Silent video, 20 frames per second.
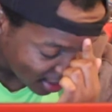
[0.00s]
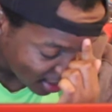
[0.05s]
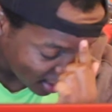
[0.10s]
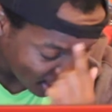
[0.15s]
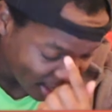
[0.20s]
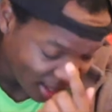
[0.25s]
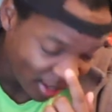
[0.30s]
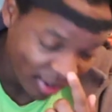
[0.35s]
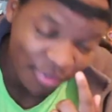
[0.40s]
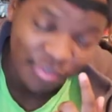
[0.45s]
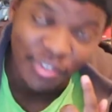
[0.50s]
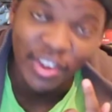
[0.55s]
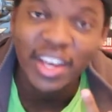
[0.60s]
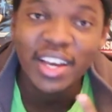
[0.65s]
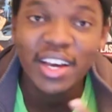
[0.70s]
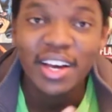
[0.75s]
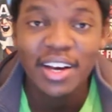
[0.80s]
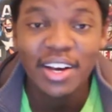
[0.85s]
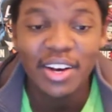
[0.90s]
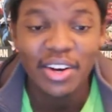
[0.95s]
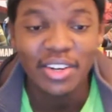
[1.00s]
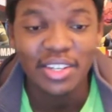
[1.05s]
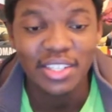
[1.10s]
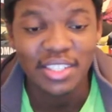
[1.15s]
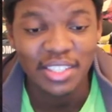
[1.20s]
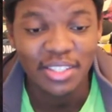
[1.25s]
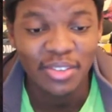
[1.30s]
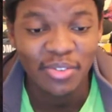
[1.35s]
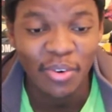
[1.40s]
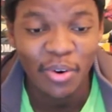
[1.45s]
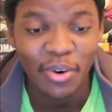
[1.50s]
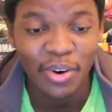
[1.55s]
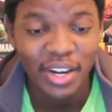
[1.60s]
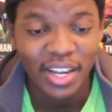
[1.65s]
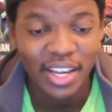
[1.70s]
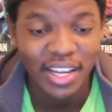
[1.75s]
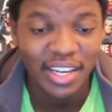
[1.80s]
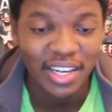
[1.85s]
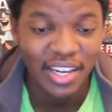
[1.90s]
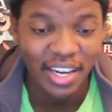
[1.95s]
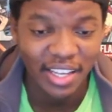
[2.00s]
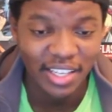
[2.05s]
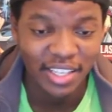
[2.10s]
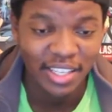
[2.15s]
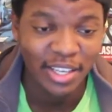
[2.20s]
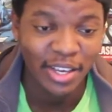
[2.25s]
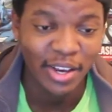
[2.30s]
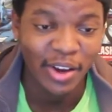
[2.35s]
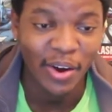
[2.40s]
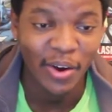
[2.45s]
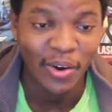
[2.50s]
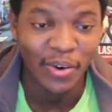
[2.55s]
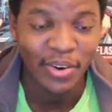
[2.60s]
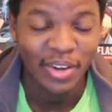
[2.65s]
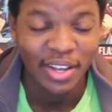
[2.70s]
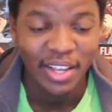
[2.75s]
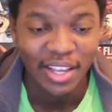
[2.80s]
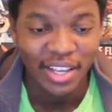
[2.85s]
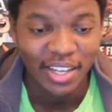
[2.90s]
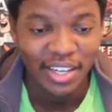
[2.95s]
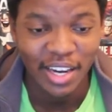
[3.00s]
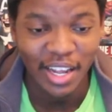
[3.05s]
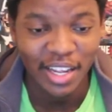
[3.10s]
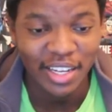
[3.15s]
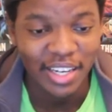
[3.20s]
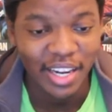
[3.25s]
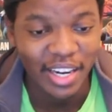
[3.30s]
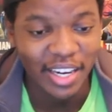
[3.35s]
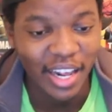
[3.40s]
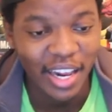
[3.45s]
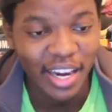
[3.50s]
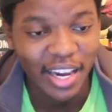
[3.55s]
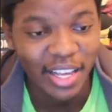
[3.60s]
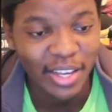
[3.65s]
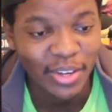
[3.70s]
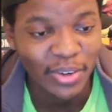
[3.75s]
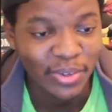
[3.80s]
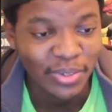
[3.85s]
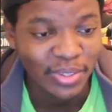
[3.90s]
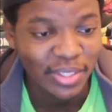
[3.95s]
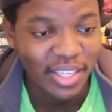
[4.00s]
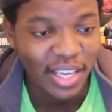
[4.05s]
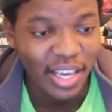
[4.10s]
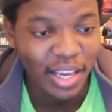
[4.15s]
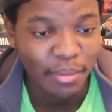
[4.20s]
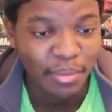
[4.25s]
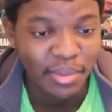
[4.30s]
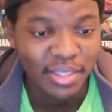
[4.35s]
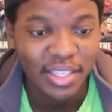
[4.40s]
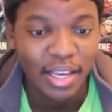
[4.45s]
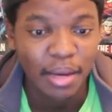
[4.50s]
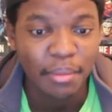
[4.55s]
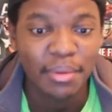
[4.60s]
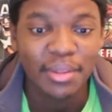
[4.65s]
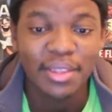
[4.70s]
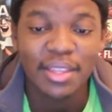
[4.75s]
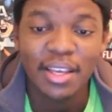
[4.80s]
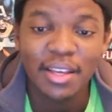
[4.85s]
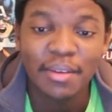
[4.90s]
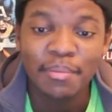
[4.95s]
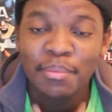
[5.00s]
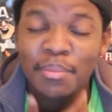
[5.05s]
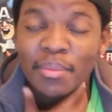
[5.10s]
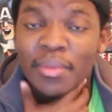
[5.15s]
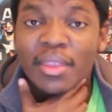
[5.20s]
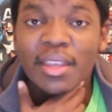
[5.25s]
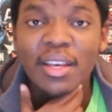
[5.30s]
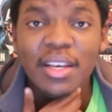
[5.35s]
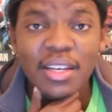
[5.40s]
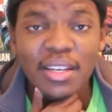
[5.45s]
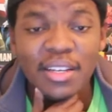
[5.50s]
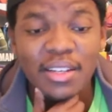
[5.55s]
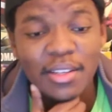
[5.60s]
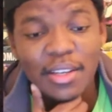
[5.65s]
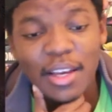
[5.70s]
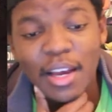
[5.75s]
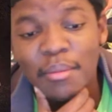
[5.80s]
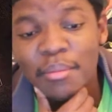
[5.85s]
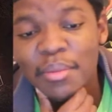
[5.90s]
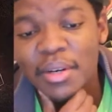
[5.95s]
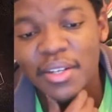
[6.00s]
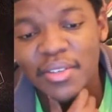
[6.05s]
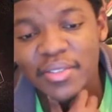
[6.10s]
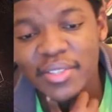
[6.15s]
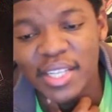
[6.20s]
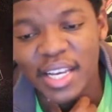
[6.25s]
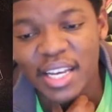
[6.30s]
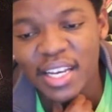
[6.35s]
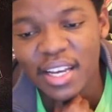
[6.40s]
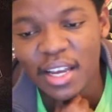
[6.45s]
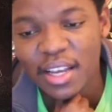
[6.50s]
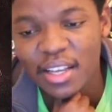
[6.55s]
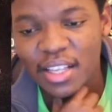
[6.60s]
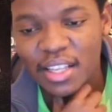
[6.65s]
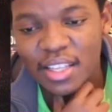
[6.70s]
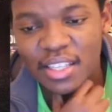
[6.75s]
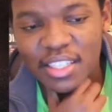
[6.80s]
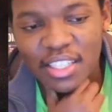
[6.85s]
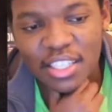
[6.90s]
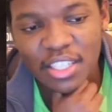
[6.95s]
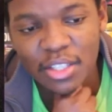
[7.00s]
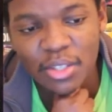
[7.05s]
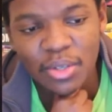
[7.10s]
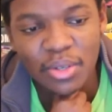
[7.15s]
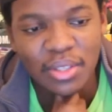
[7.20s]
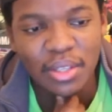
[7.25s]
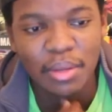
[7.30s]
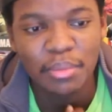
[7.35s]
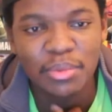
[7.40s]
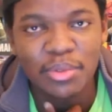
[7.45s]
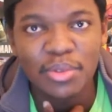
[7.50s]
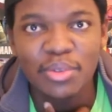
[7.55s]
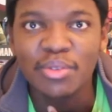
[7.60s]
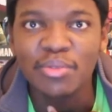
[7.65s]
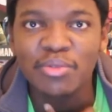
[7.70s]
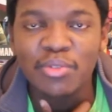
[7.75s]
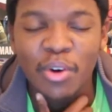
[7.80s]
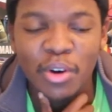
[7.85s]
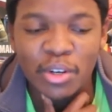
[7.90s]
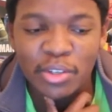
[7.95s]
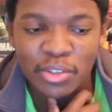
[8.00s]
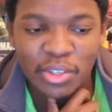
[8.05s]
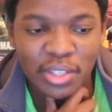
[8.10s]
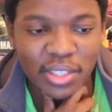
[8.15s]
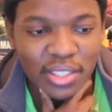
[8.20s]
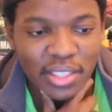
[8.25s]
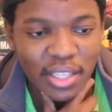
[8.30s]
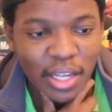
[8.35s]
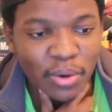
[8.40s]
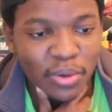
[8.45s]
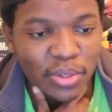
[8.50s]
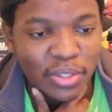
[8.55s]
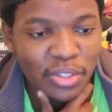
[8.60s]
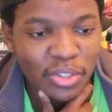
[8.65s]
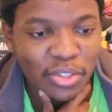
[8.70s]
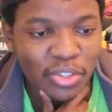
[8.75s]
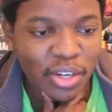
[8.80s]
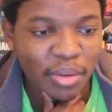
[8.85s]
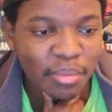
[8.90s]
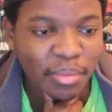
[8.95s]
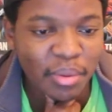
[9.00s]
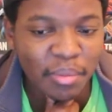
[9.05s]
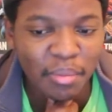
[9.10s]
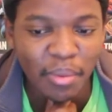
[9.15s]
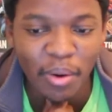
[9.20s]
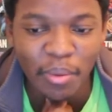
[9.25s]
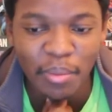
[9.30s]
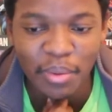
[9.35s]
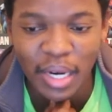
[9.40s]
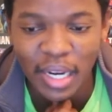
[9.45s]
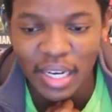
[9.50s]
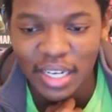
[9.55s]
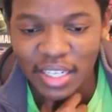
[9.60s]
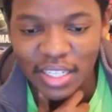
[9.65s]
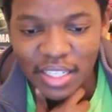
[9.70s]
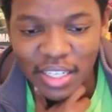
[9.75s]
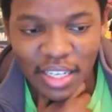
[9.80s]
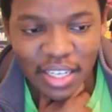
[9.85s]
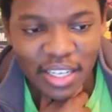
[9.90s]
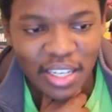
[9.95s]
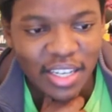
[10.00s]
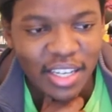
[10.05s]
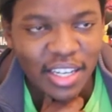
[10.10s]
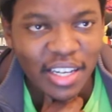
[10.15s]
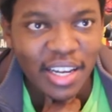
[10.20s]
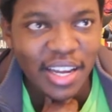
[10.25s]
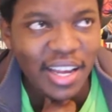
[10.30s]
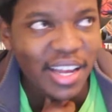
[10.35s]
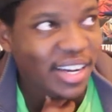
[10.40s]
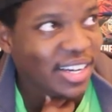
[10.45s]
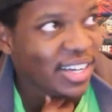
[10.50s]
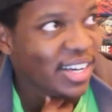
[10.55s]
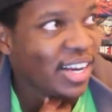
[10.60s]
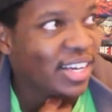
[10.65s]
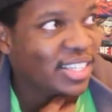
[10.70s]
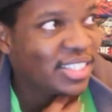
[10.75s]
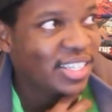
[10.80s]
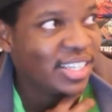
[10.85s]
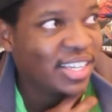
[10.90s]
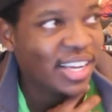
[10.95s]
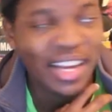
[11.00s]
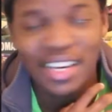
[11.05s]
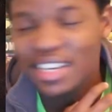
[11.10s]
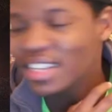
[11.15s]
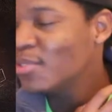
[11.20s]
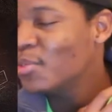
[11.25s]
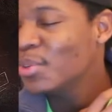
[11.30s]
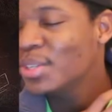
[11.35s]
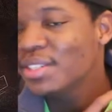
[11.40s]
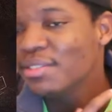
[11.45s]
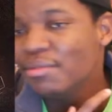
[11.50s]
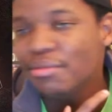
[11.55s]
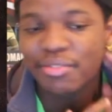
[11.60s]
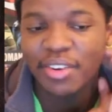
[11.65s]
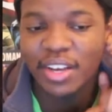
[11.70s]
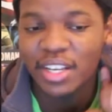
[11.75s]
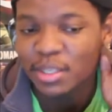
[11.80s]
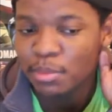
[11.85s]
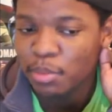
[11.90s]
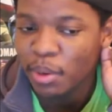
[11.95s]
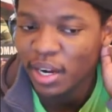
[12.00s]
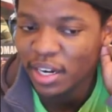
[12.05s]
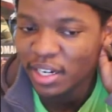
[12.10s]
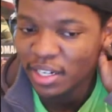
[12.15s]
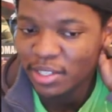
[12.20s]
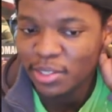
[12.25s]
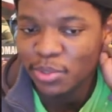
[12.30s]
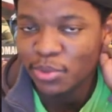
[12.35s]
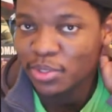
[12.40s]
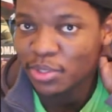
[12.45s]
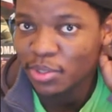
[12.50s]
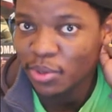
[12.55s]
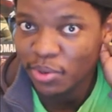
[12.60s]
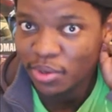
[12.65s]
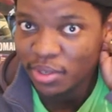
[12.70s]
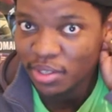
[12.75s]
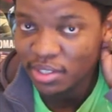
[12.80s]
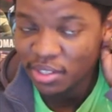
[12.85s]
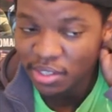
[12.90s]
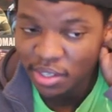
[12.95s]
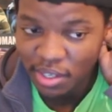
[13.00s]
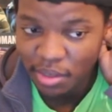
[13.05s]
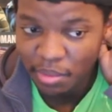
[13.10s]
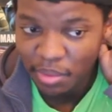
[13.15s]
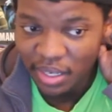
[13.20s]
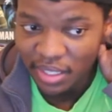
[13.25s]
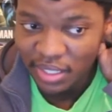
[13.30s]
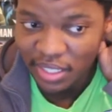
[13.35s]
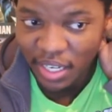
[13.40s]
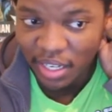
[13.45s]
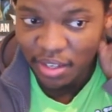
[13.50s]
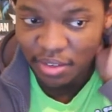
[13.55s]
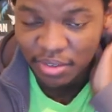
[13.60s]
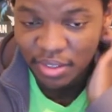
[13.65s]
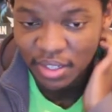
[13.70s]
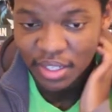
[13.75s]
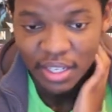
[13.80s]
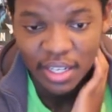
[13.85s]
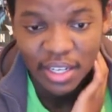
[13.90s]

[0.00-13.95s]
a finger on his forehead, like, yo, that ain't going to scare me type of thing. Can't believe she took them to the fortress. That was a trippy moment. I didn't think. And Leiter kind of wasn't fazed by it. She was so concerned about Dave.